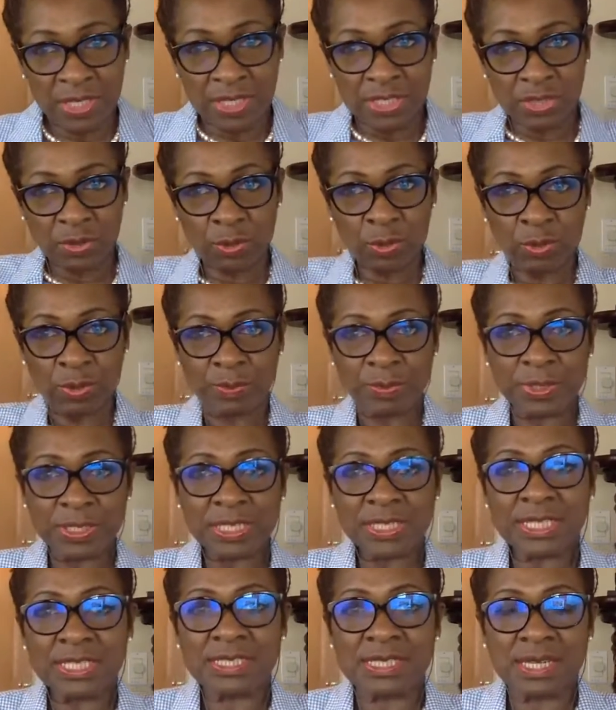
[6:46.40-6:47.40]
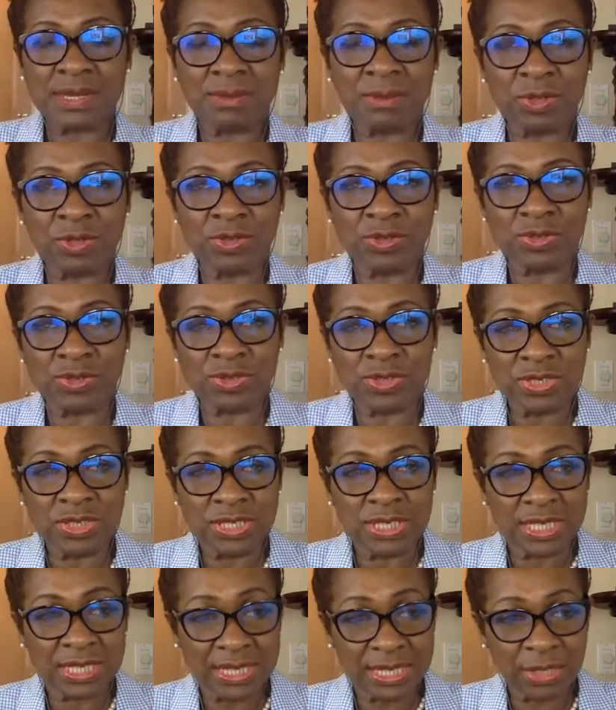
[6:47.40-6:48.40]
So when we're putting these chemicals,
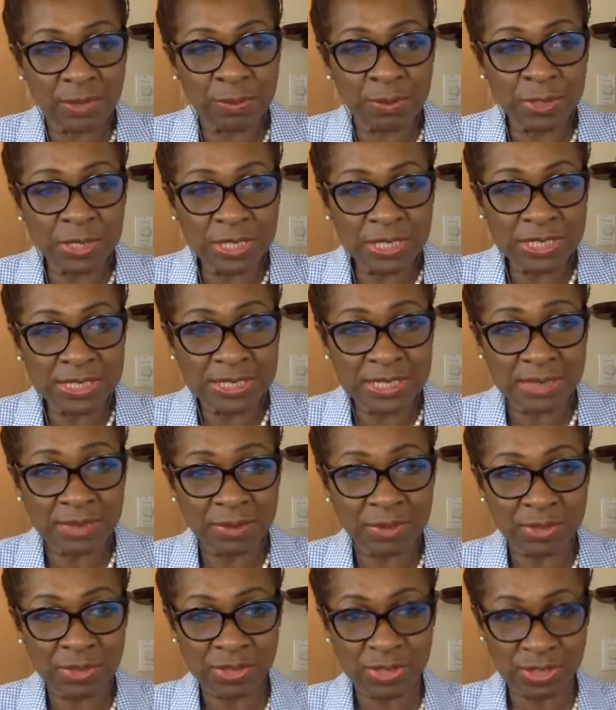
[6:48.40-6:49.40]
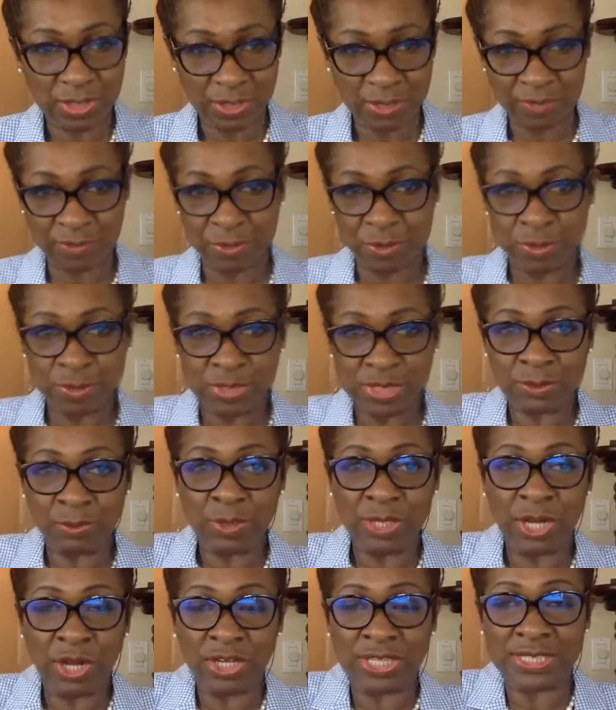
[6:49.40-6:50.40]
they're putting these chemicals in our foods
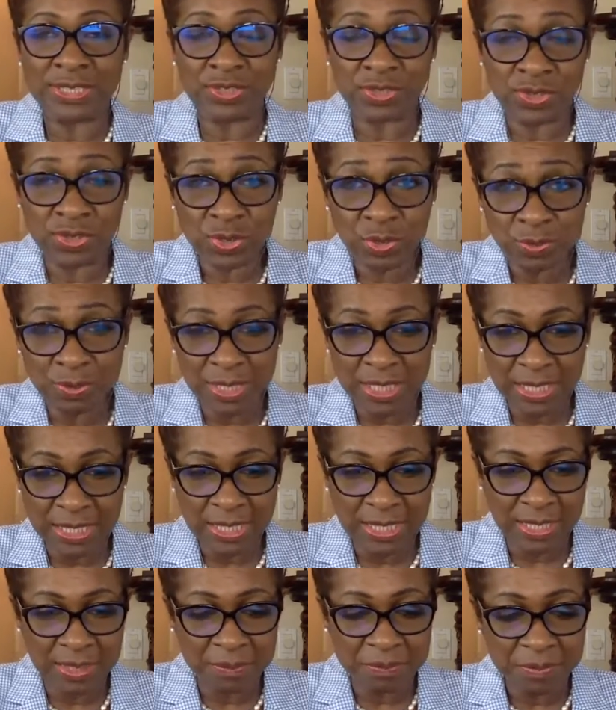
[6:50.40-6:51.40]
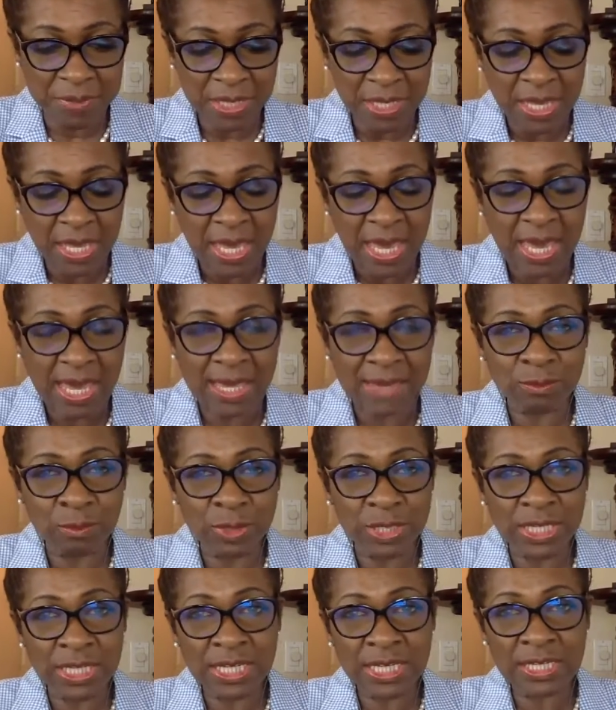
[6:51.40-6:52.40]
and we are consuming them.
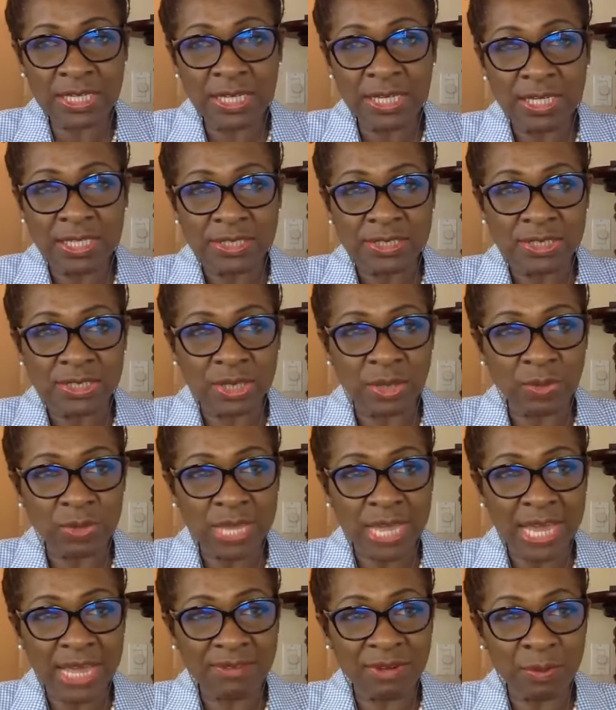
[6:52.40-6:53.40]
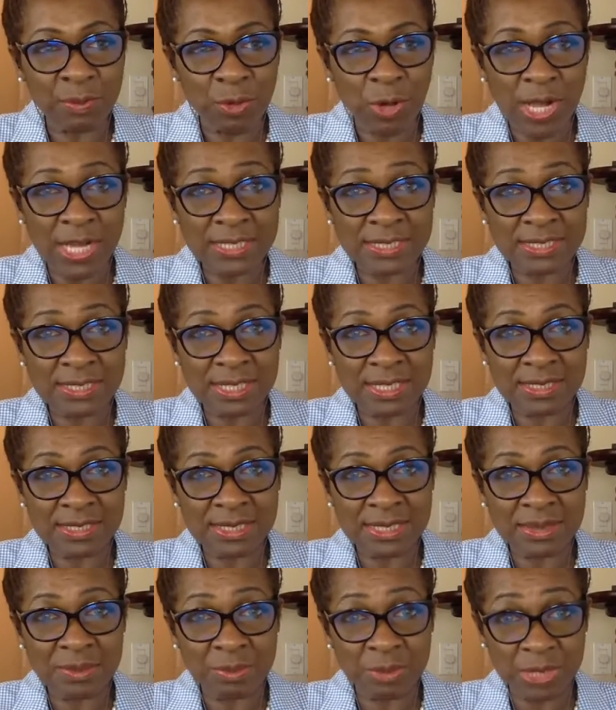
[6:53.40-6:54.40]
And we don't have a
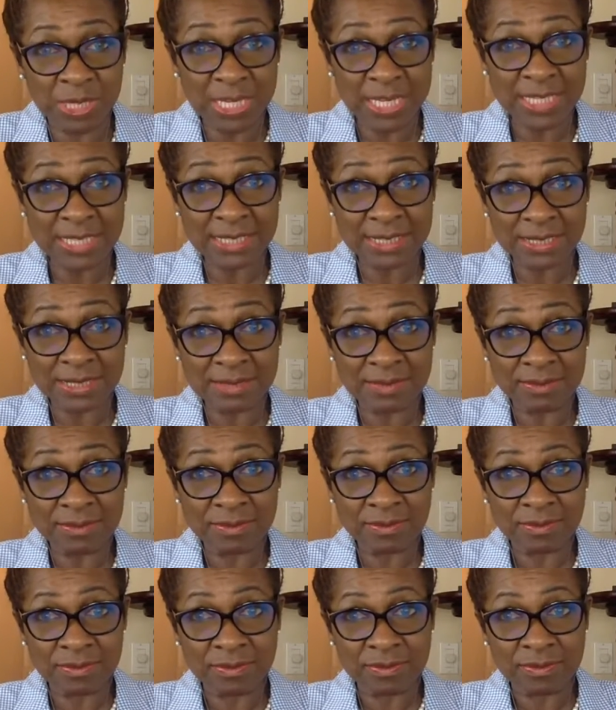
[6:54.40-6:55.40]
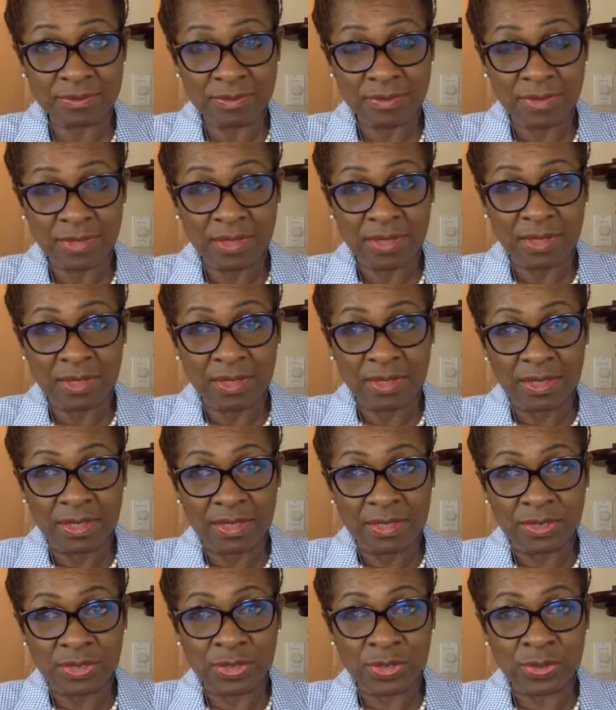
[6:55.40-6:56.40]
process in place
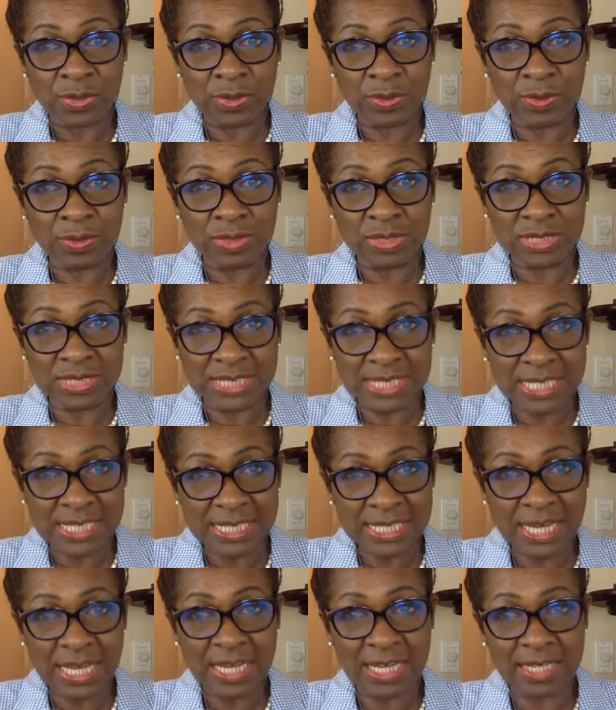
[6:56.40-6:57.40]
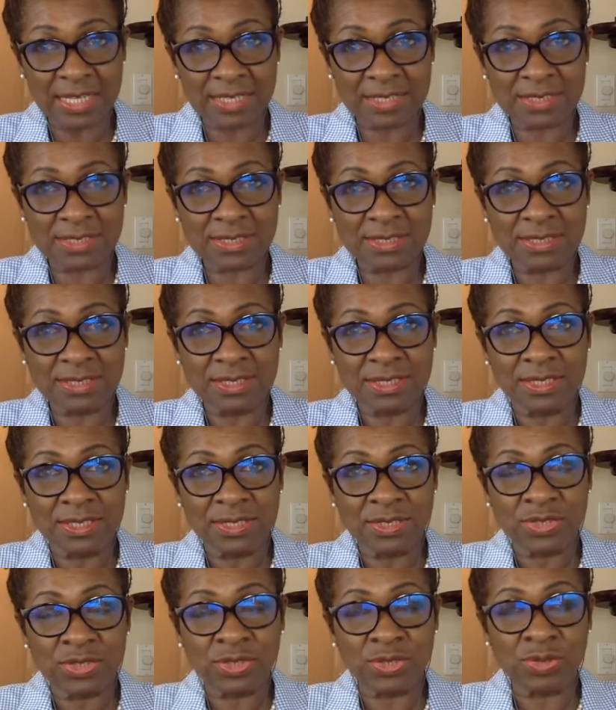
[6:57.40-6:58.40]
to detox,
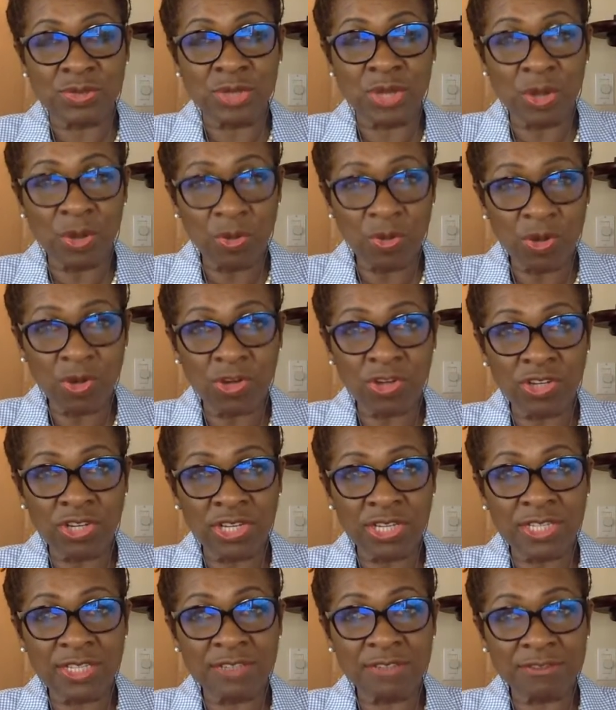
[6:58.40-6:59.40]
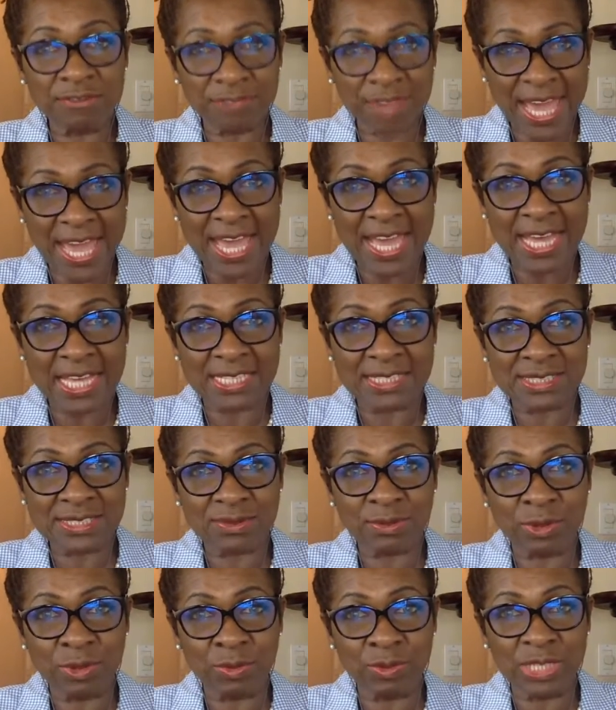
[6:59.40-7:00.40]
to go on
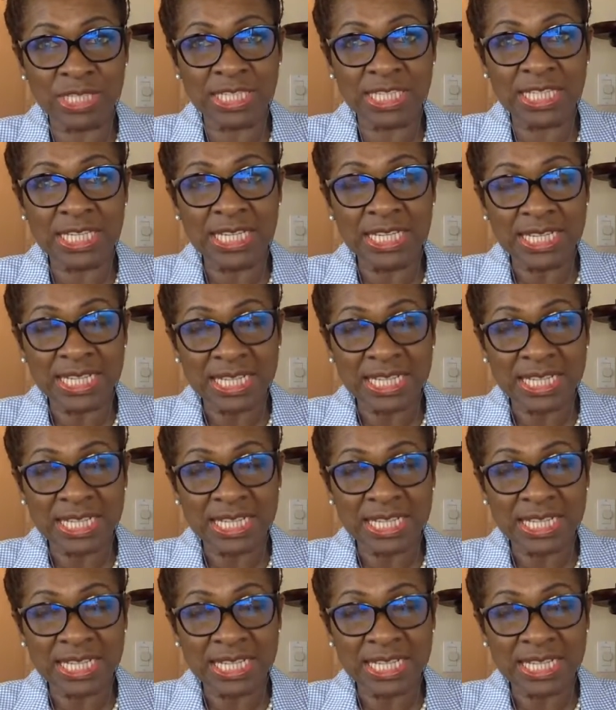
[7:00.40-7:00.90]
fast where we